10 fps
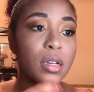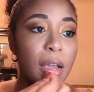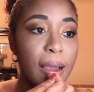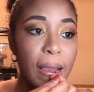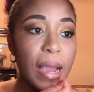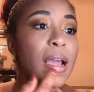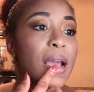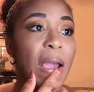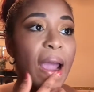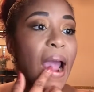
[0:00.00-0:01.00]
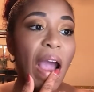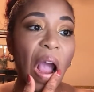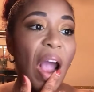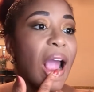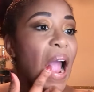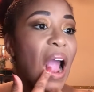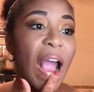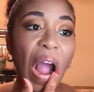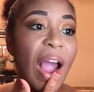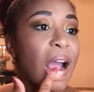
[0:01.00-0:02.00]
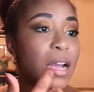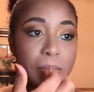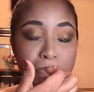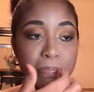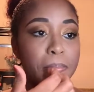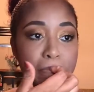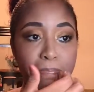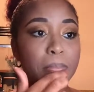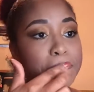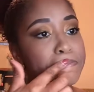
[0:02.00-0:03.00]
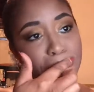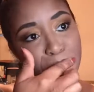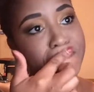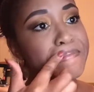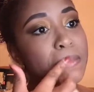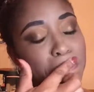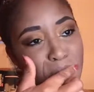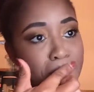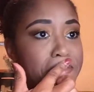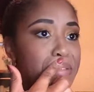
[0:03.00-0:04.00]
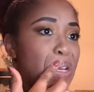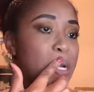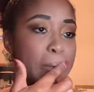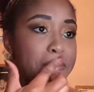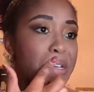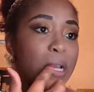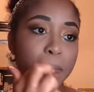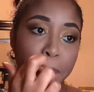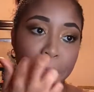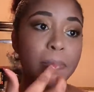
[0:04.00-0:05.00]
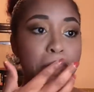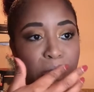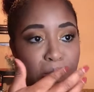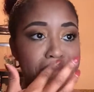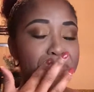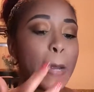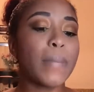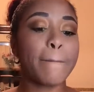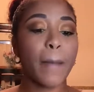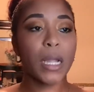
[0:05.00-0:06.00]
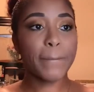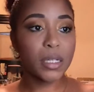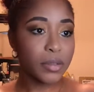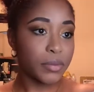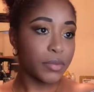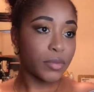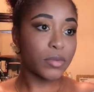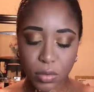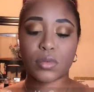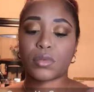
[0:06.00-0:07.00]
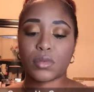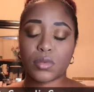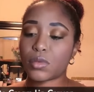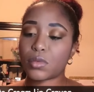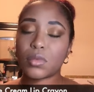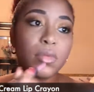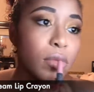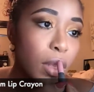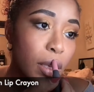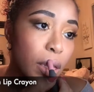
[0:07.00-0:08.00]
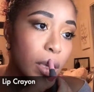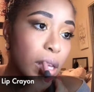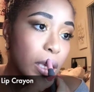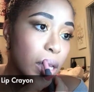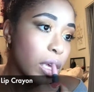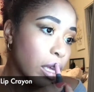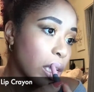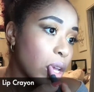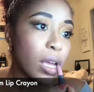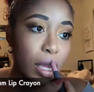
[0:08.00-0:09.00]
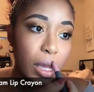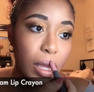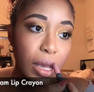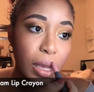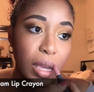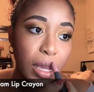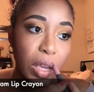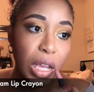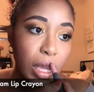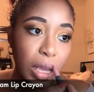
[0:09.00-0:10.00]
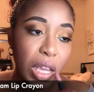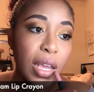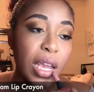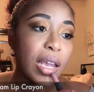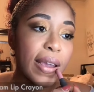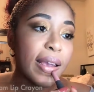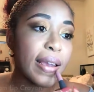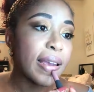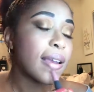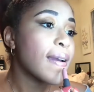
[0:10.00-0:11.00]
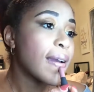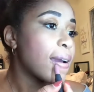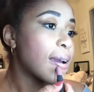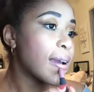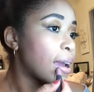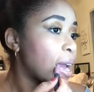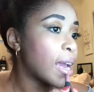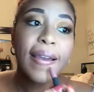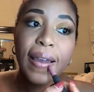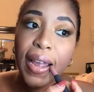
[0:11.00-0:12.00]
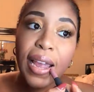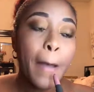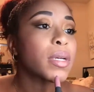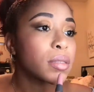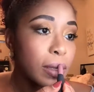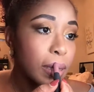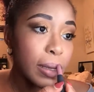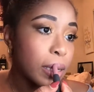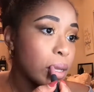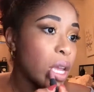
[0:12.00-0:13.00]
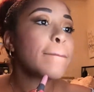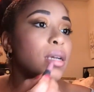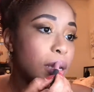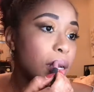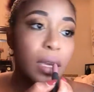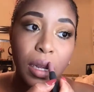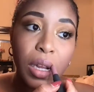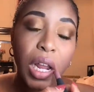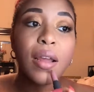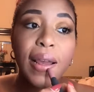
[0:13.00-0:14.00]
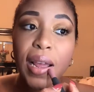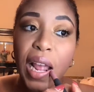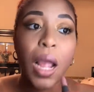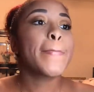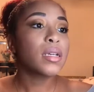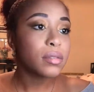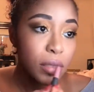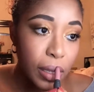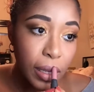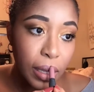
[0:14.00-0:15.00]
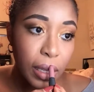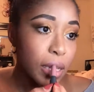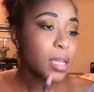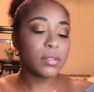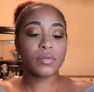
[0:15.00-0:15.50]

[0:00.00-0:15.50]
Lip Balm. I'm not sure the brand, that's why I didn't add it in the description, but I just put that on top of the moisture surge so I can make sure that the moisture is locked in. Now what you see is me using the matte cream lip crayon on the outside of my lip. I'm trying to